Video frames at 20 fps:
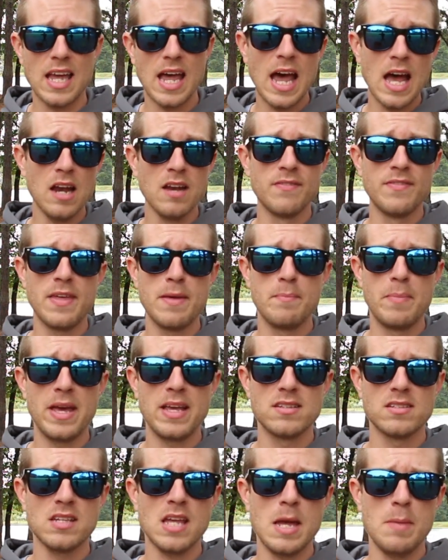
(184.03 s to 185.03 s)
out of the
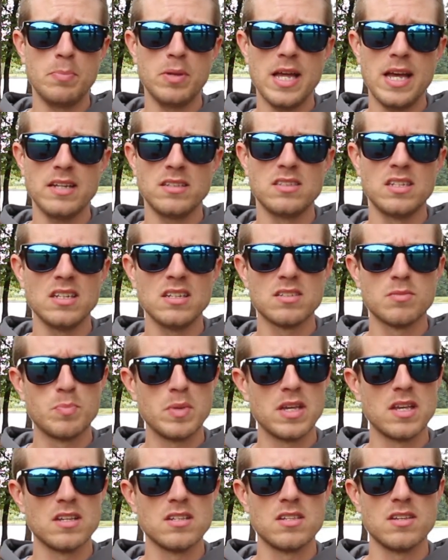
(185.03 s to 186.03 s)
baseline plastics
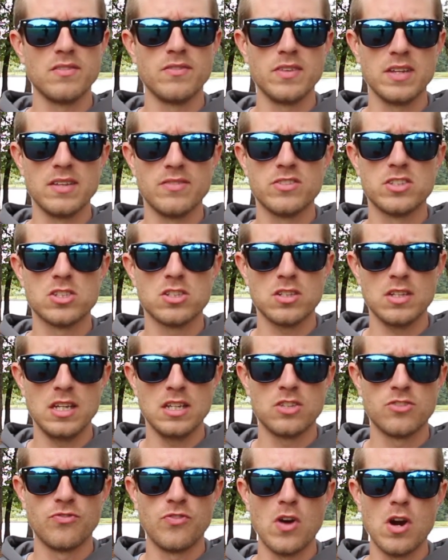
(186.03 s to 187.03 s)
because of
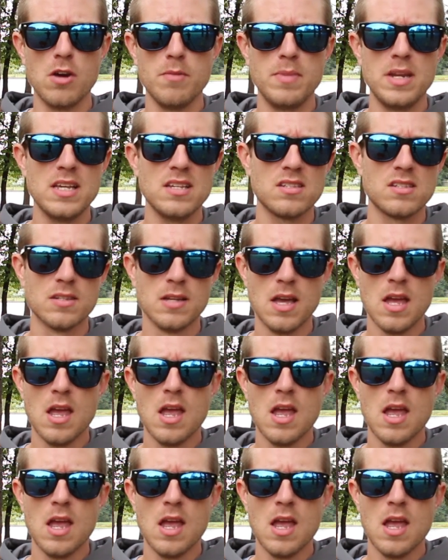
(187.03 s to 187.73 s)
its firmness.